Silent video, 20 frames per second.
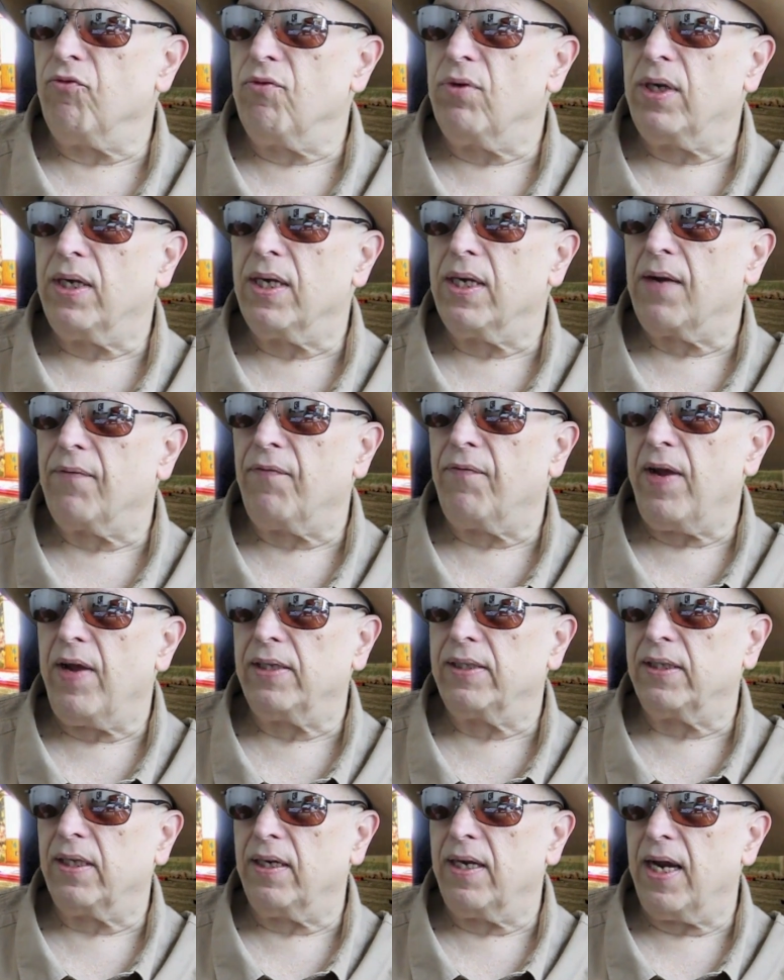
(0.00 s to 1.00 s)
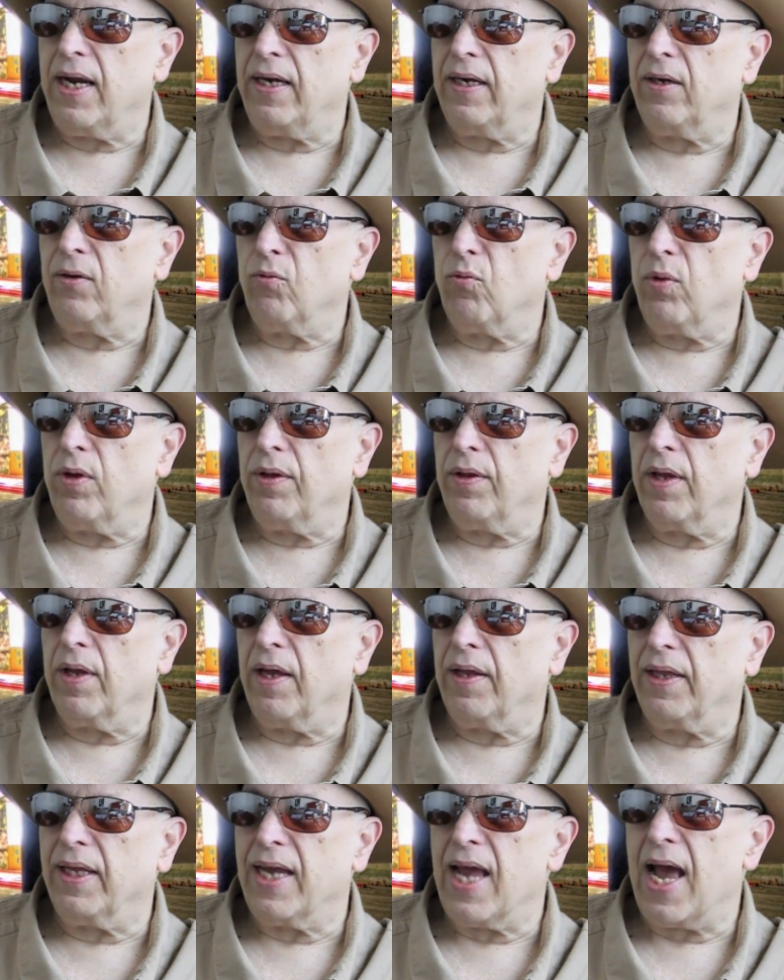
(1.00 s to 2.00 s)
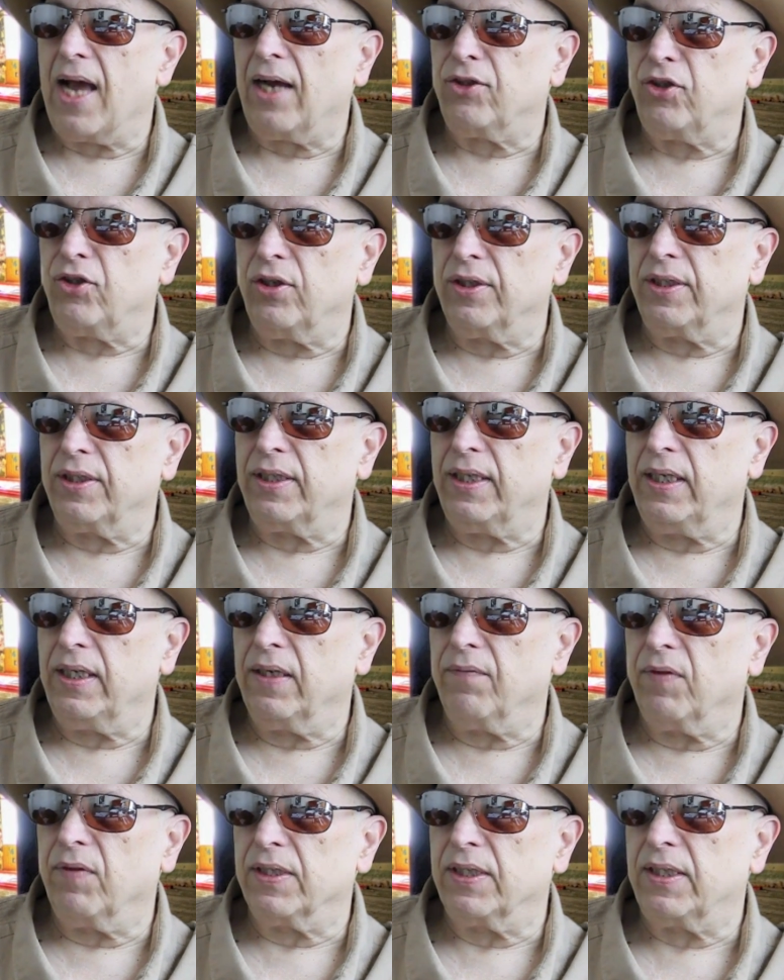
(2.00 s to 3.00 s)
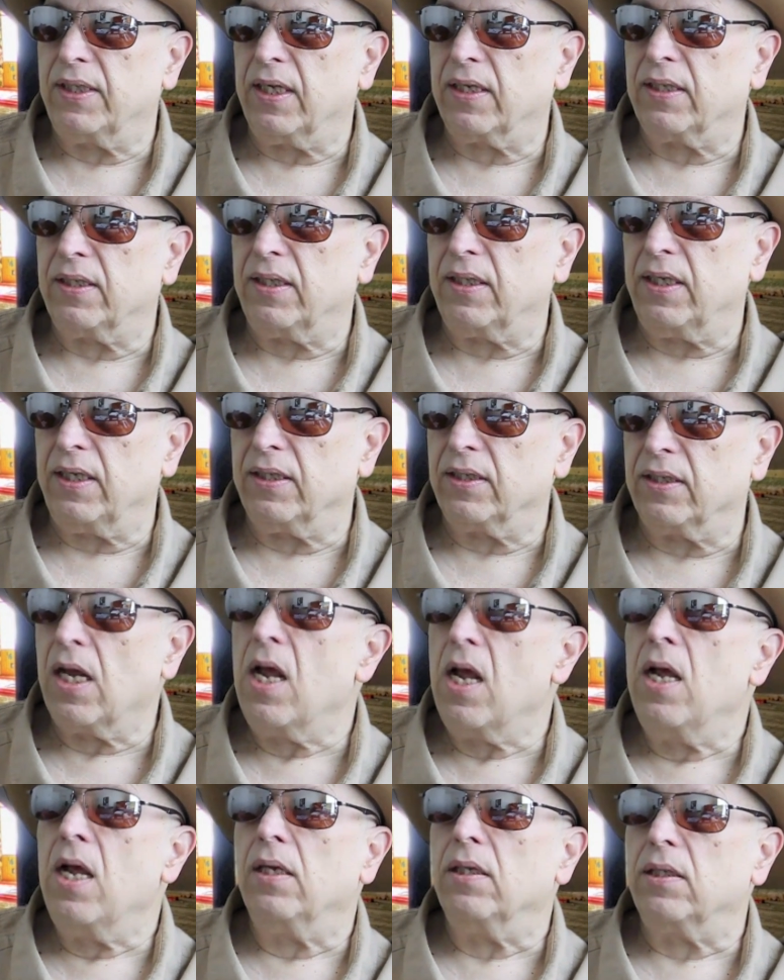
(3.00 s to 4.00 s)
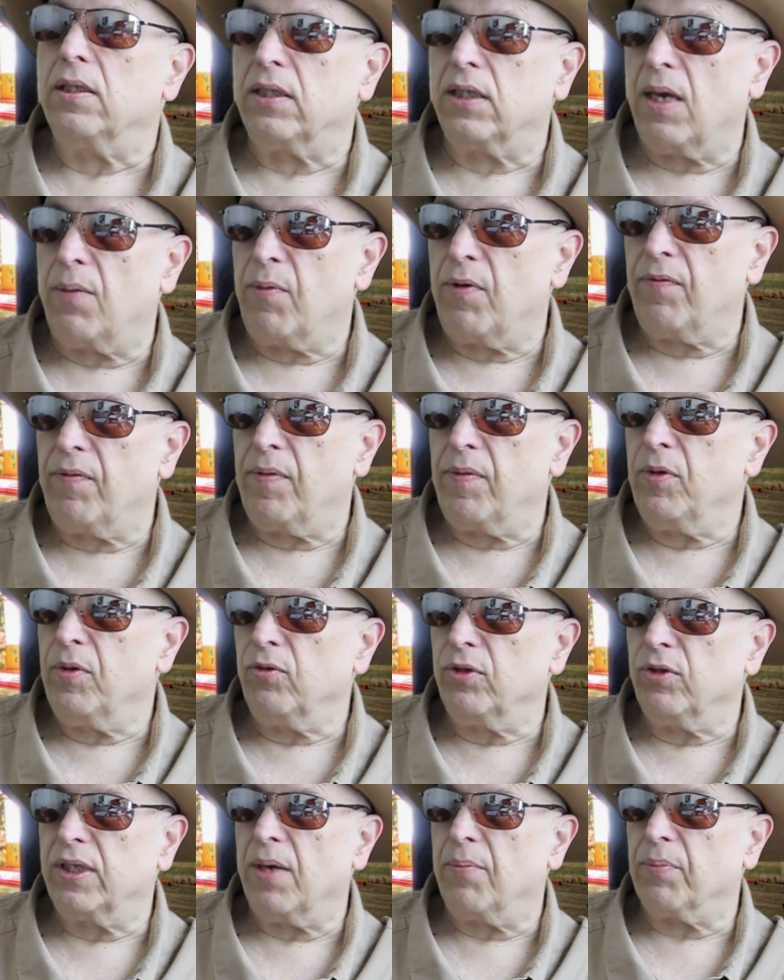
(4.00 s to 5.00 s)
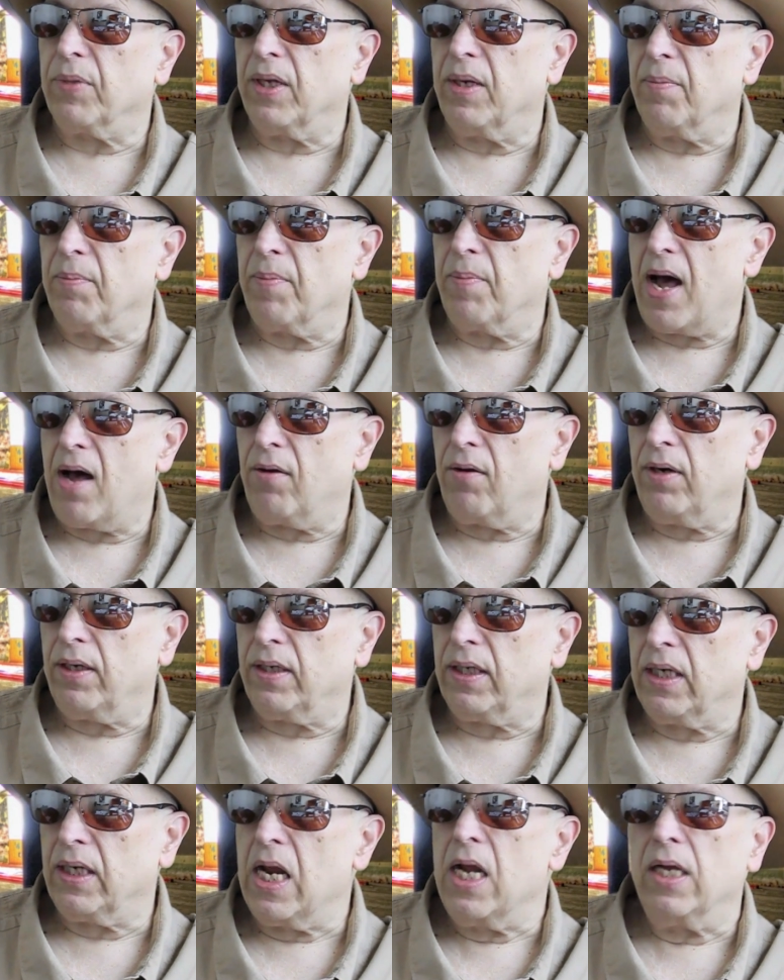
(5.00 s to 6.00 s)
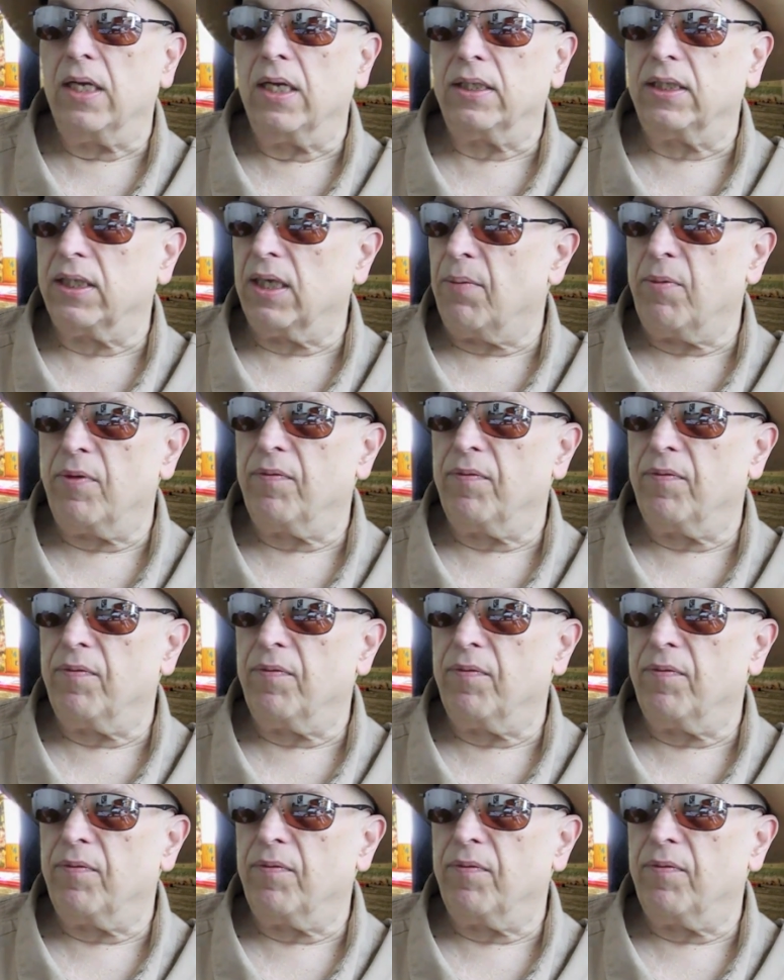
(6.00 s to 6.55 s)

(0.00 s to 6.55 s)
really got fascinated with the action scene of the 60s. Some of them knew something about it, some of